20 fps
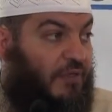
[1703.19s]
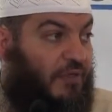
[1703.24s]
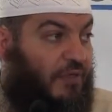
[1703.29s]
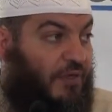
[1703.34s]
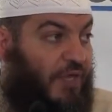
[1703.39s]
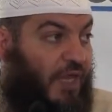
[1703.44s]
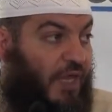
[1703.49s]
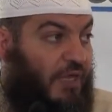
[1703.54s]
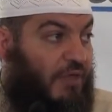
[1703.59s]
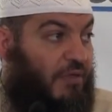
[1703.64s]

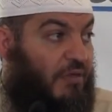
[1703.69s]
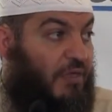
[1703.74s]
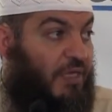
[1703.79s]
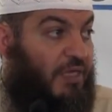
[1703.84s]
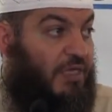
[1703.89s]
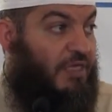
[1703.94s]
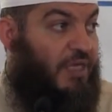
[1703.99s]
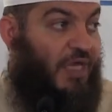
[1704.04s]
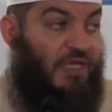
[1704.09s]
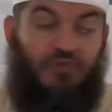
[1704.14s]
Okay?
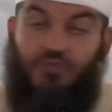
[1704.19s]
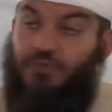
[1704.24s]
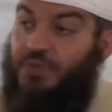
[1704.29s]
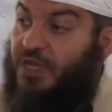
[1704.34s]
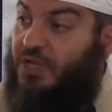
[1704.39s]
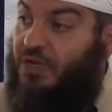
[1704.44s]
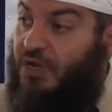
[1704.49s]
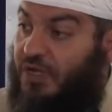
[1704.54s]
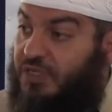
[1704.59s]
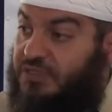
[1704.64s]
Not
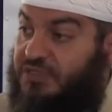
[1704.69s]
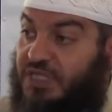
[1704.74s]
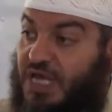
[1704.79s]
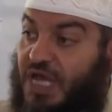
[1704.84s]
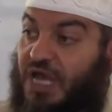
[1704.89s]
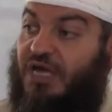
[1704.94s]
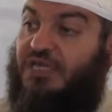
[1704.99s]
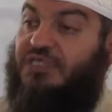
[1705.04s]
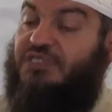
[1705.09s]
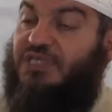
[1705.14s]
because
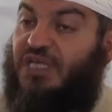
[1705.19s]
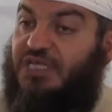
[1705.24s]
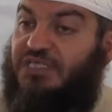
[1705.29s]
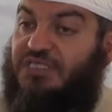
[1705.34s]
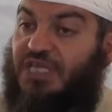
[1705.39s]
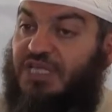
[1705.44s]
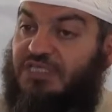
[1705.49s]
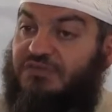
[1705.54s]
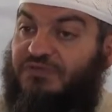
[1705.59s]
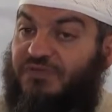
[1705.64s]
they are
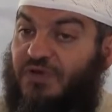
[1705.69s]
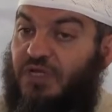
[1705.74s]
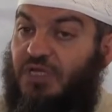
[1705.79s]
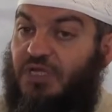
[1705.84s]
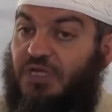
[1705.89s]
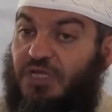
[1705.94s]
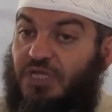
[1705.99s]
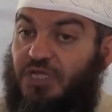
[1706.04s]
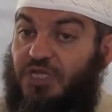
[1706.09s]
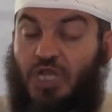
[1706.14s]

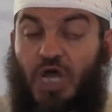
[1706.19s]
successful,